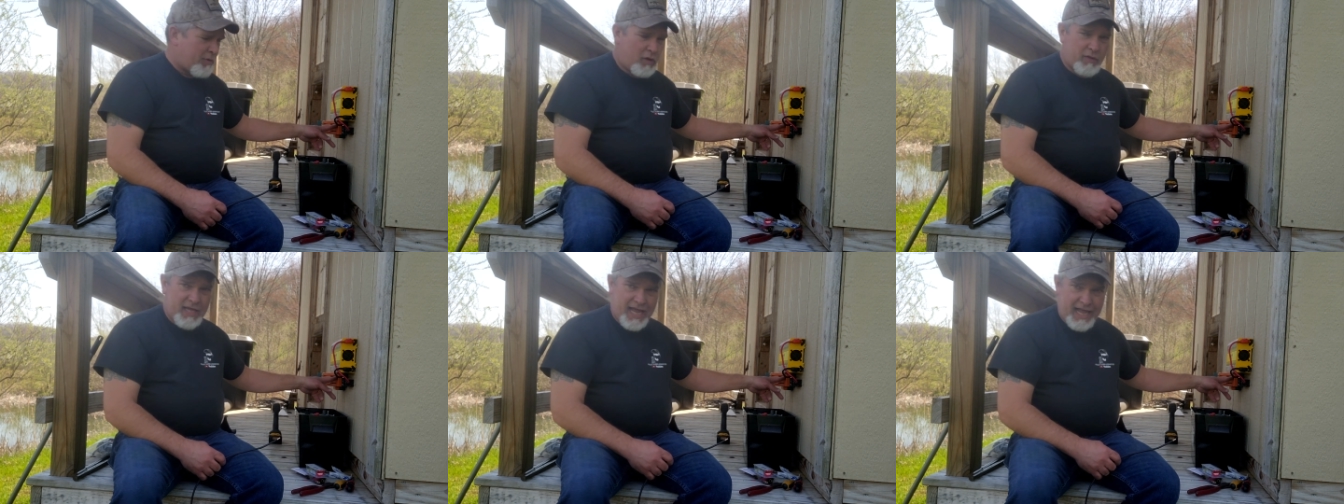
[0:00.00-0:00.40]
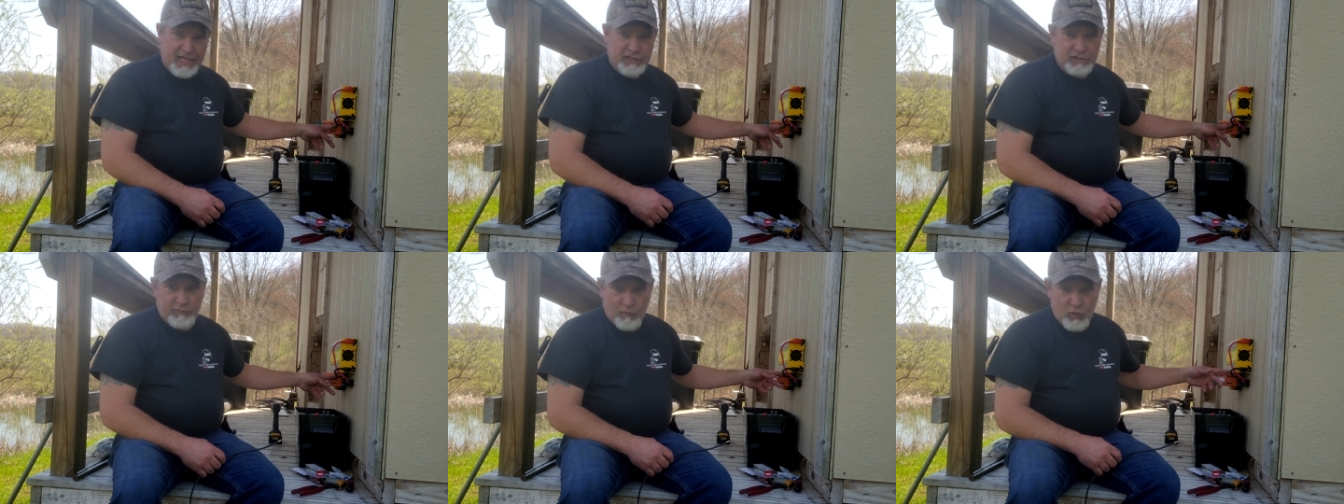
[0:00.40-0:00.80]
all the
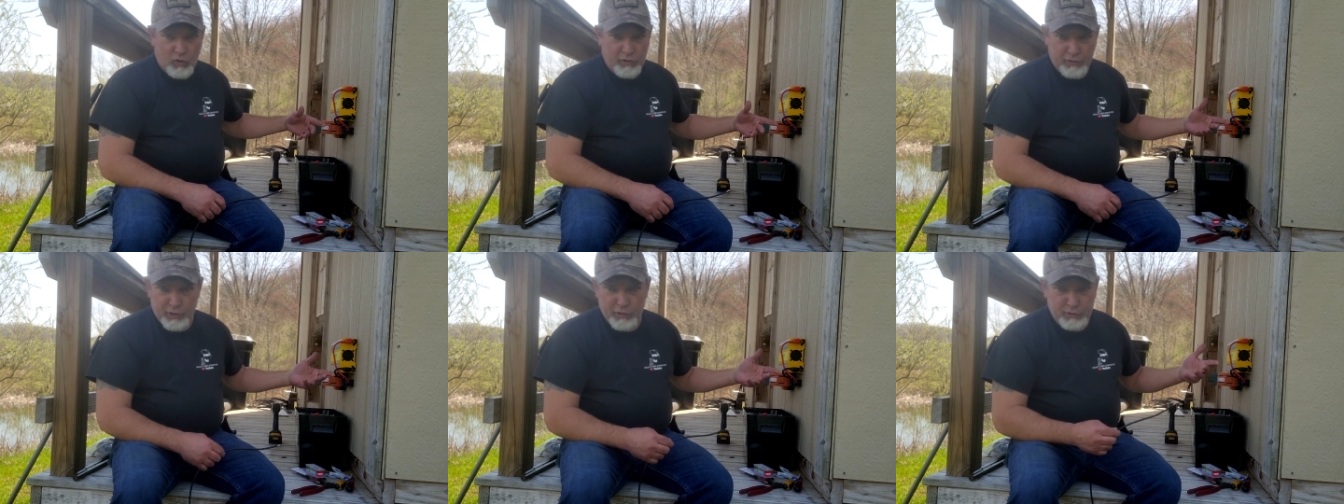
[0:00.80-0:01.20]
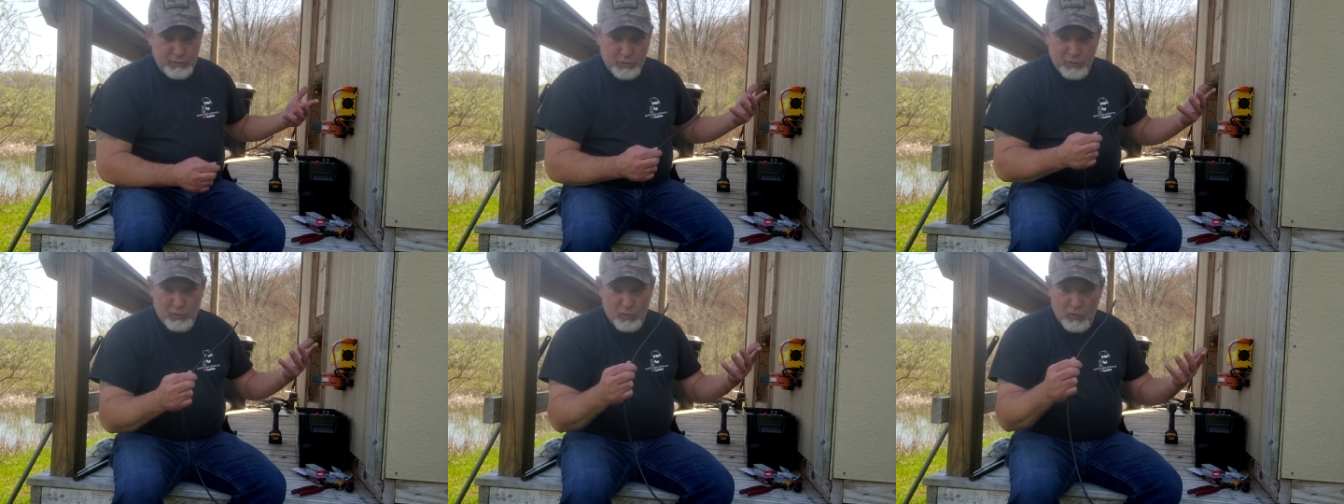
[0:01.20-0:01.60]
N's for
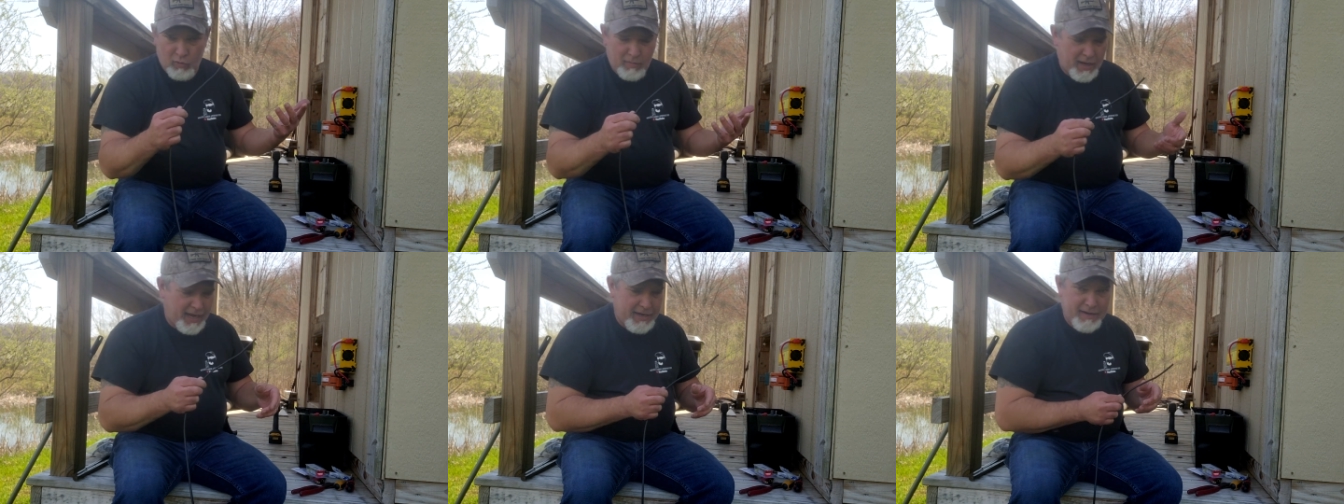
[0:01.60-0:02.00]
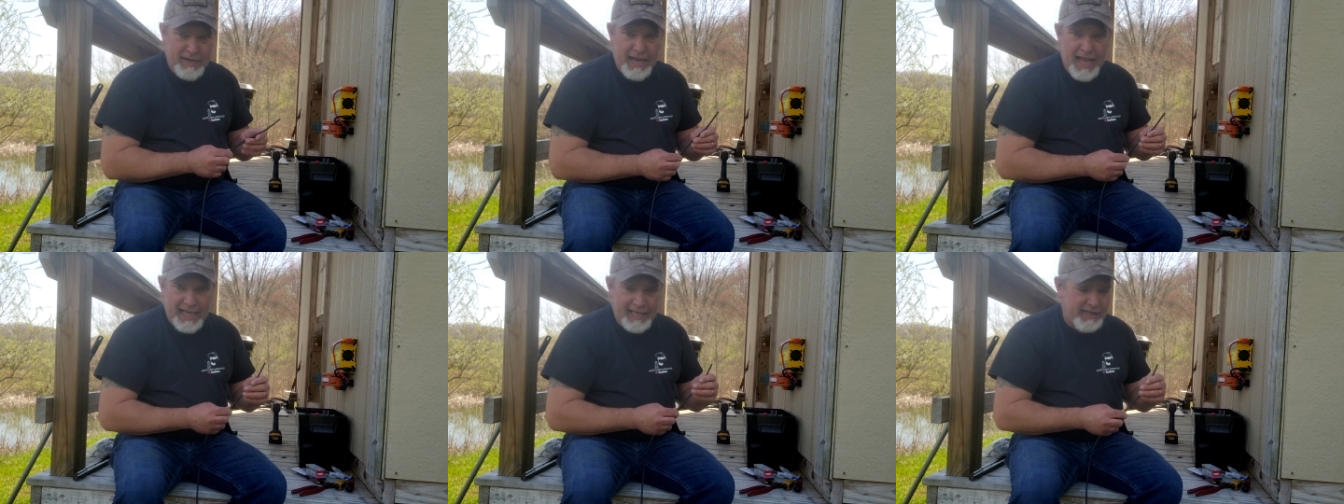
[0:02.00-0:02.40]
neutral or my
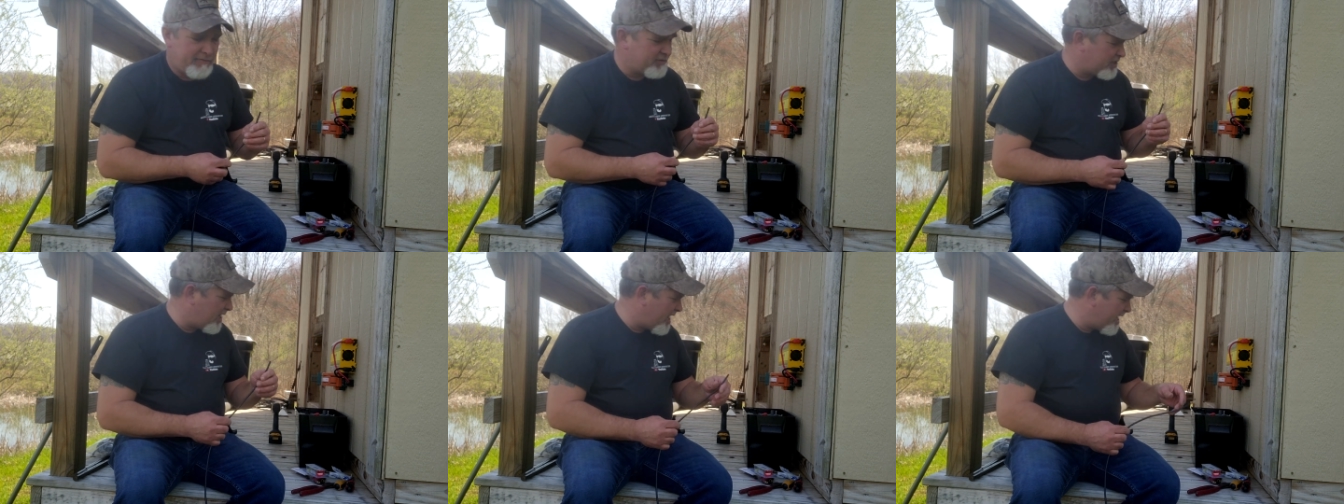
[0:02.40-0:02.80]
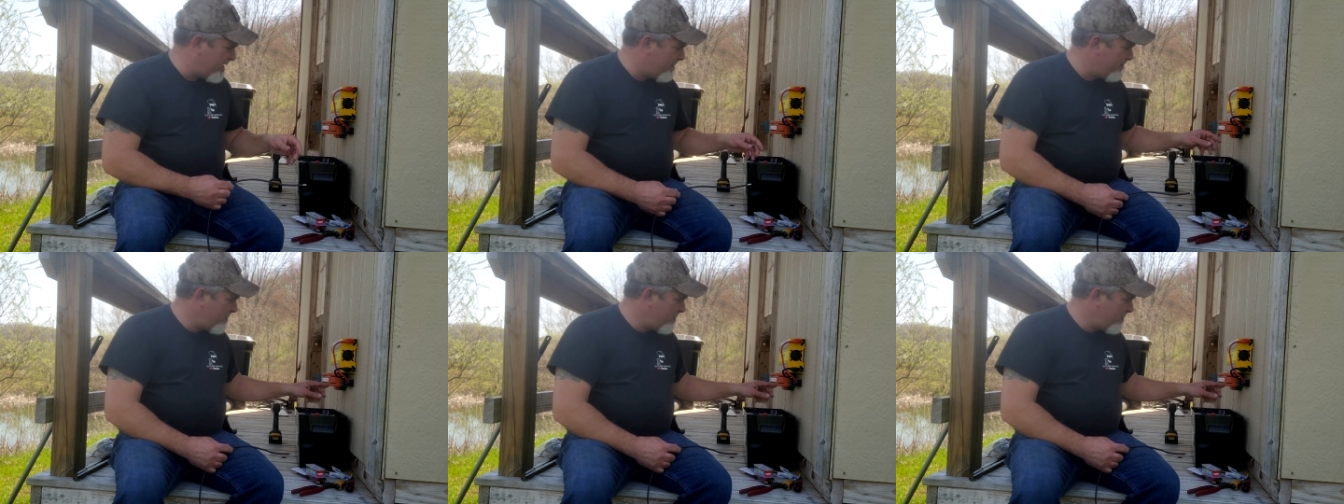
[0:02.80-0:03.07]
negative side.